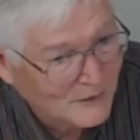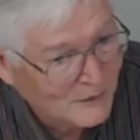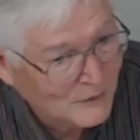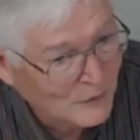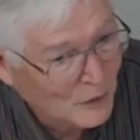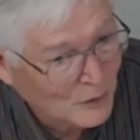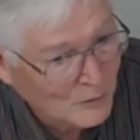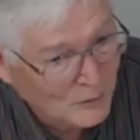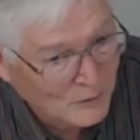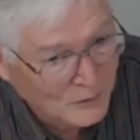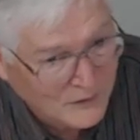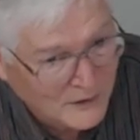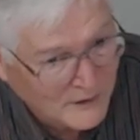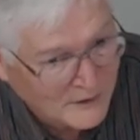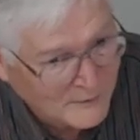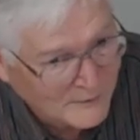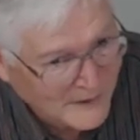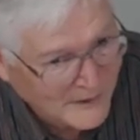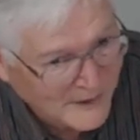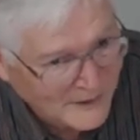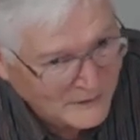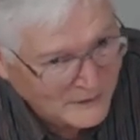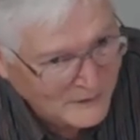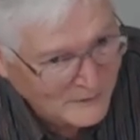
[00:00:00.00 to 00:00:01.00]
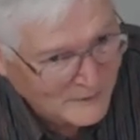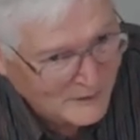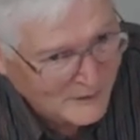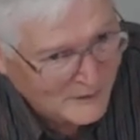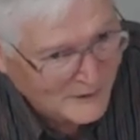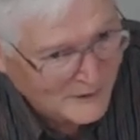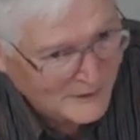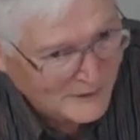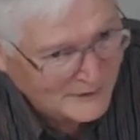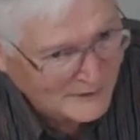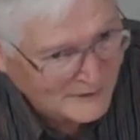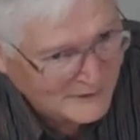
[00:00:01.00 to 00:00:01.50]
what a noble young man you
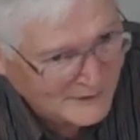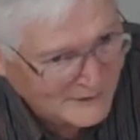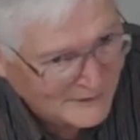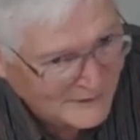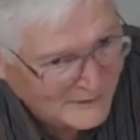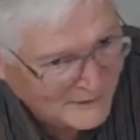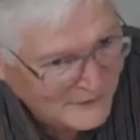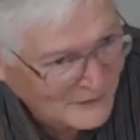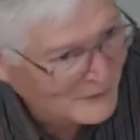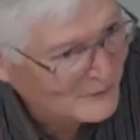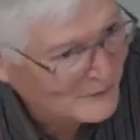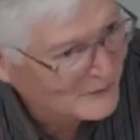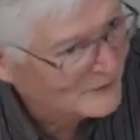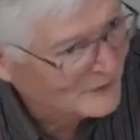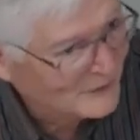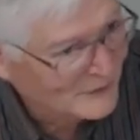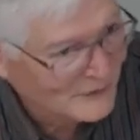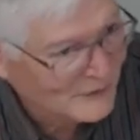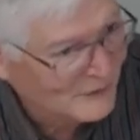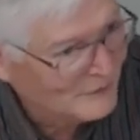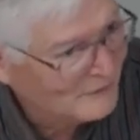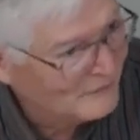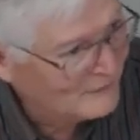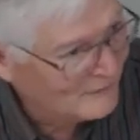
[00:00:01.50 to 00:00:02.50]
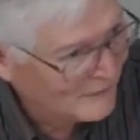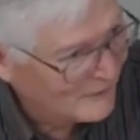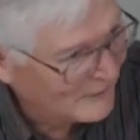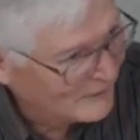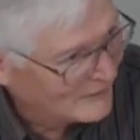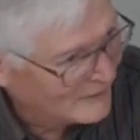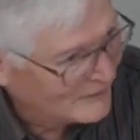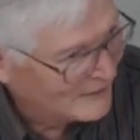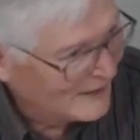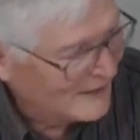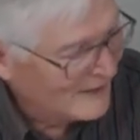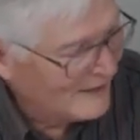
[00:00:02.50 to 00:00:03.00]
are. You are going to go
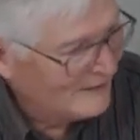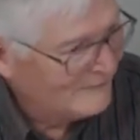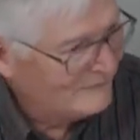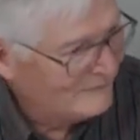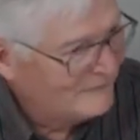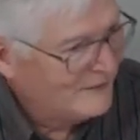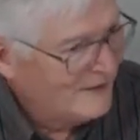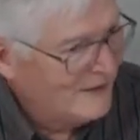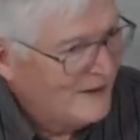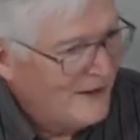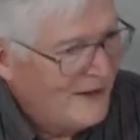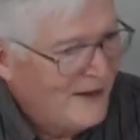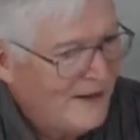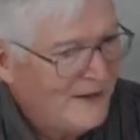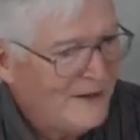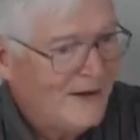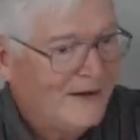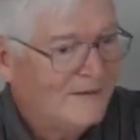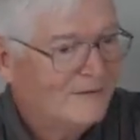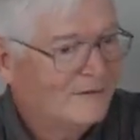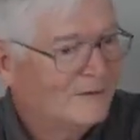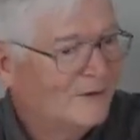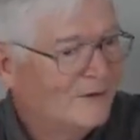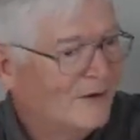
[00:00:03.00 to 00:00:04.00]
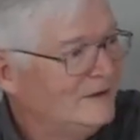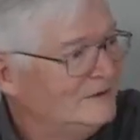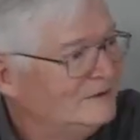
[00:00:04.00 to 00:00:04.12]
far in life and have